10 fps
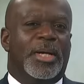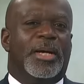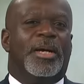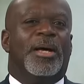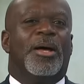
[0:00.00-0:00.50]

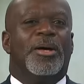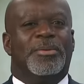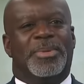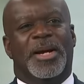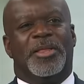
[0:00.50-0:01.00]
Well,
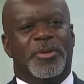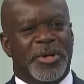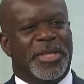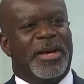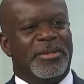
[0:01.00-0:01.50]

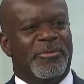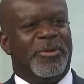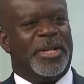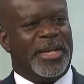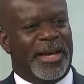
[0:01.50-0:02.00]
at a
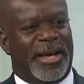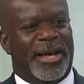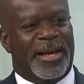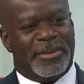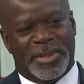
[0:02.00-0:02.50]
30,000-foot
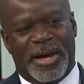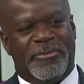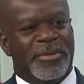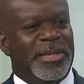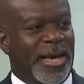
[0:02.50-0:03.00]

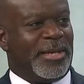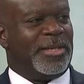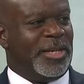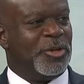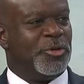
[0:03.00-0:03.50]
level,
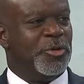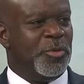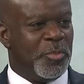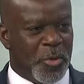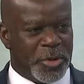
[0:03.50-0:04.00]
yes,
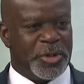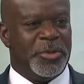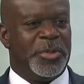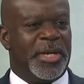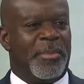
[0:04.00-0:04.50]
that's true.
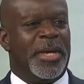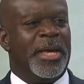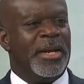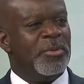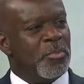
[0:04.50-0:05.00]
More students
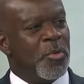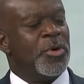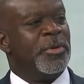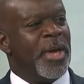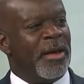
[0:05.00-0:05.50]
coming
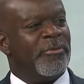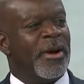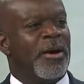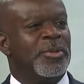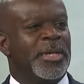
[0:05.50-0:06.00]
in, more
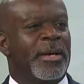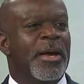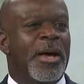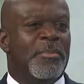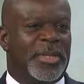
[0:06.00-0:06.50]
demand for
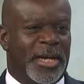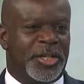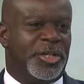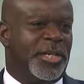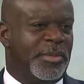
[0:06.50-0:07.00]
housing.
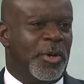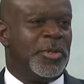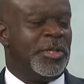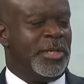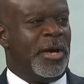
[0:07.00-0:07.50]
But that just
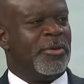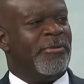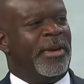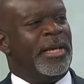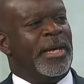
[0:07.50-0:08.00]
exposes
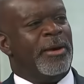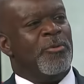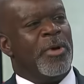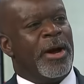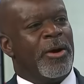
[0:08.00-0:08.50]
another
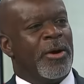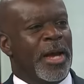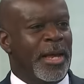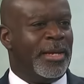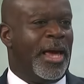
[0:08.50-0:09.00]
failing,
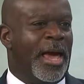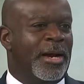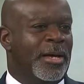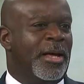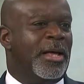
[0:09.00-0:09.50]
where in
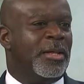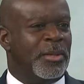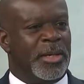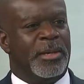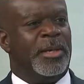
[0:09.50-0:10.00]

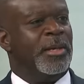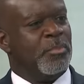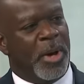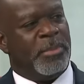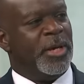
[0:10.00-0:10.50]
Canada,
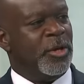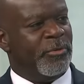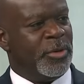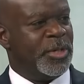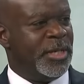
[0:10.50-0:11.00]
the
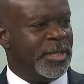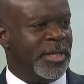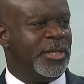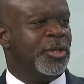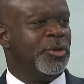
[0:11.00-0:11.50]
public
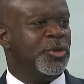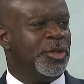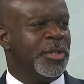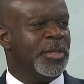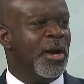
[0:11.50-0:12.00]
universities and
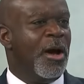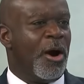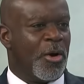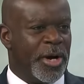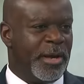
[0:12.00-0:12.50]

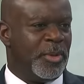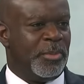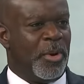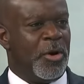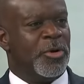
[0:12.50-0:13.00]
institutions are
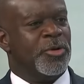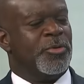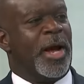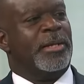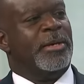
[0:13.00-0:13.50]
unable to
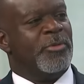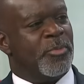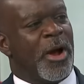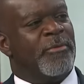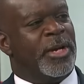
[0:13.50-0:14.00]
partner
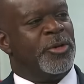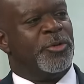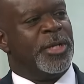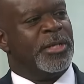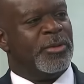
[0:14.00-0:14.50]
directly with
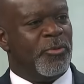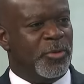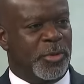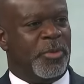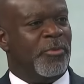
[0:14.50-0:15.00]
private
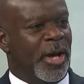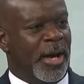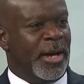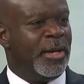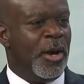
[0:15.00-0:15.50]
interests to
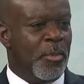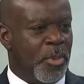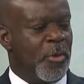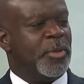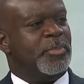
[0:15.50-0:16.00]
provide
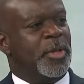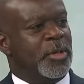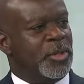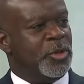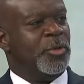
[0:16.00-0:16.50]

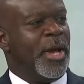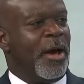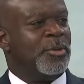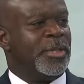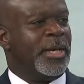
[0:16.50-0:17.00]
purpose-built
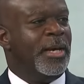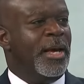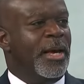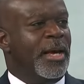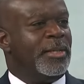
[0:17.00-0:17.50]
student
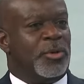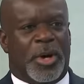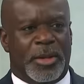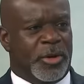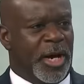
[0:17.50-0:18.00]
housing.
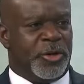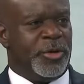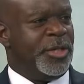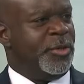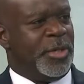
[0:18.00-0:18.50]
And so other
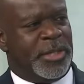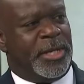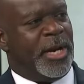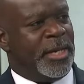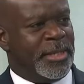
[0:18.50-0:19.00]
countries
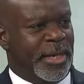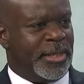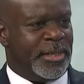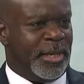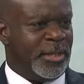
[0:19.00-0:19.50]
do this. The
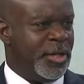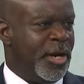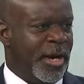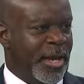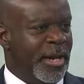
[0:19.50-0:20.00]
United States
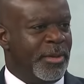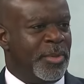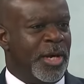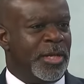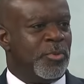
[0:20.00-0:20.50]
does, the United
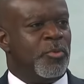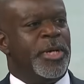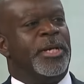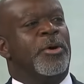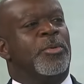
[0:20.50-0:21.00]
Kingdom
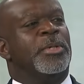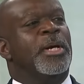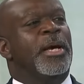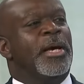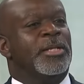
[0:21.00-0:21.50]
does, we
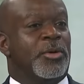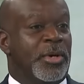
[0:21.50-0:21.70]
don't.